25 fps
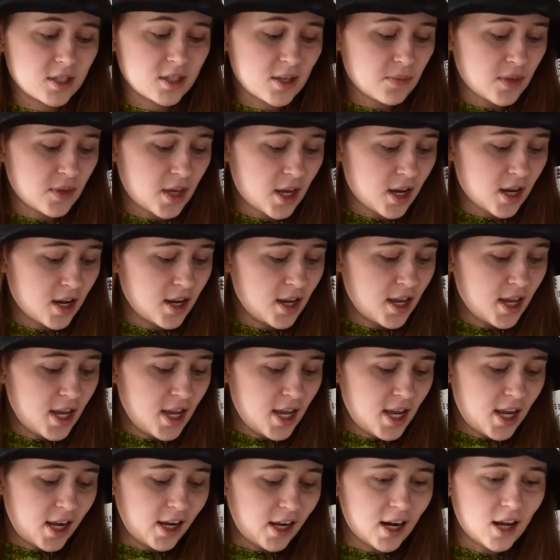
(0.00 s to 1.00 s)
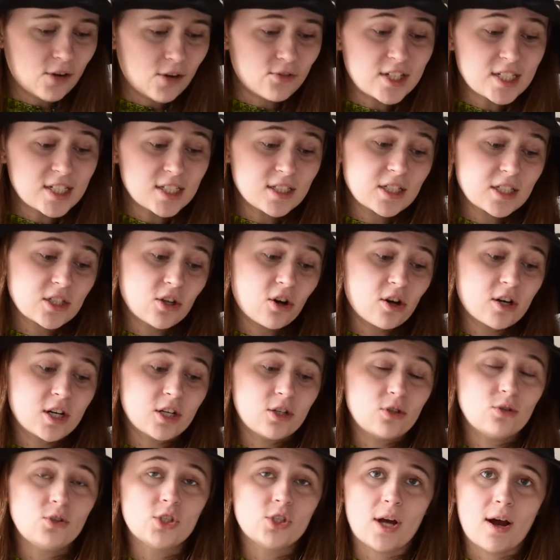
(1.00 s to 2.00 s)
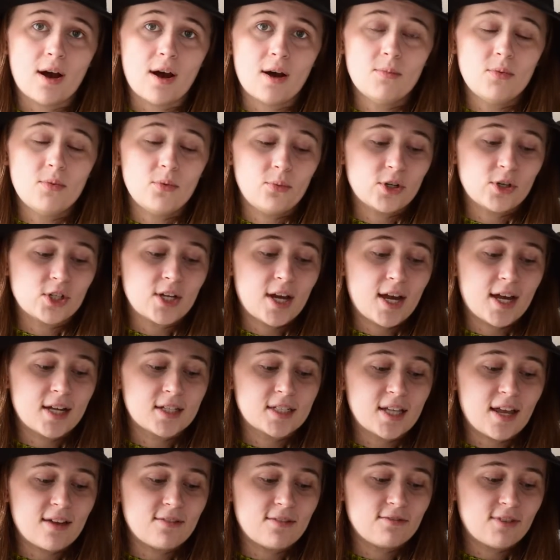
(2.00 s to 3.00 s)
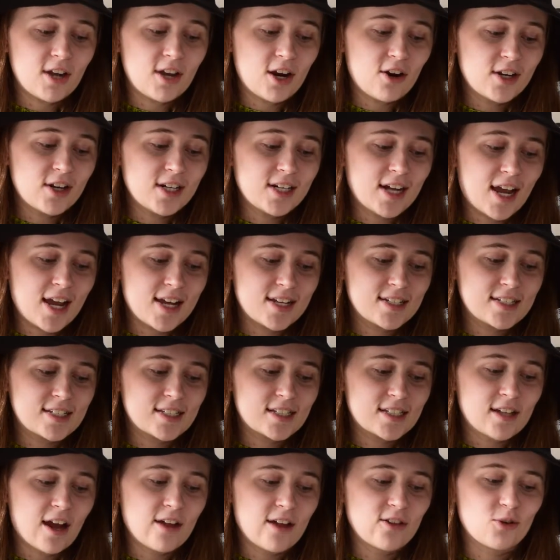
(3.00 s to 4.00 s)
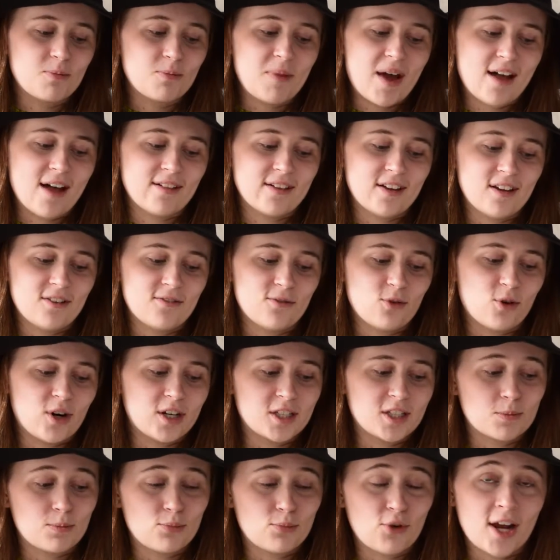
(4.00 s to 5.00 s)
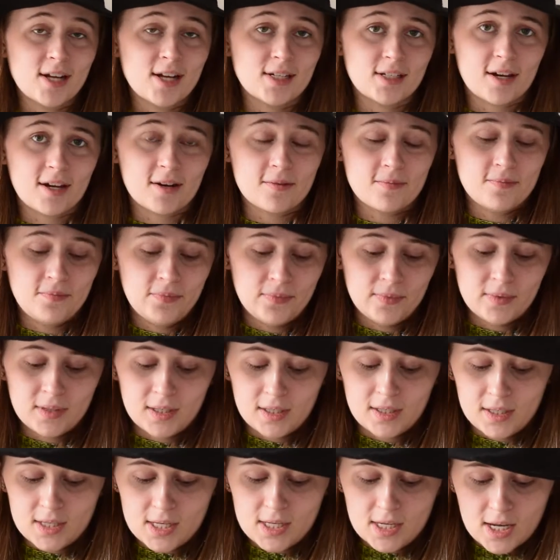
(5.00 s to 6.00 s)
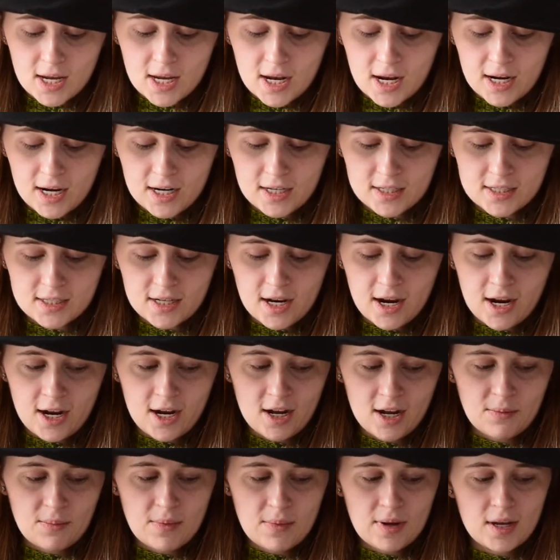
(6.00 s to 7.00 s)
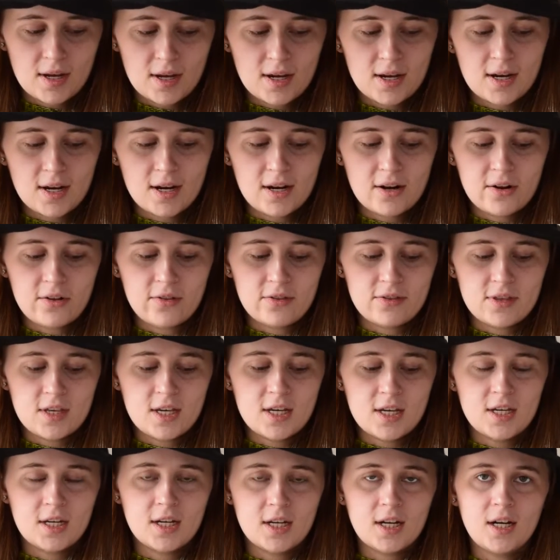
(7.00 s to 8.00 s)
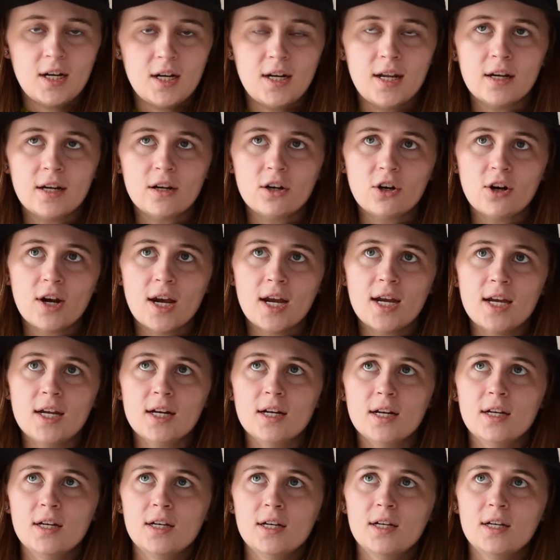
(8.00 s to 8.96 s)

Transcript: something. And I recently started a new job, which has a very nice color palette for its branding. And the Knit Crate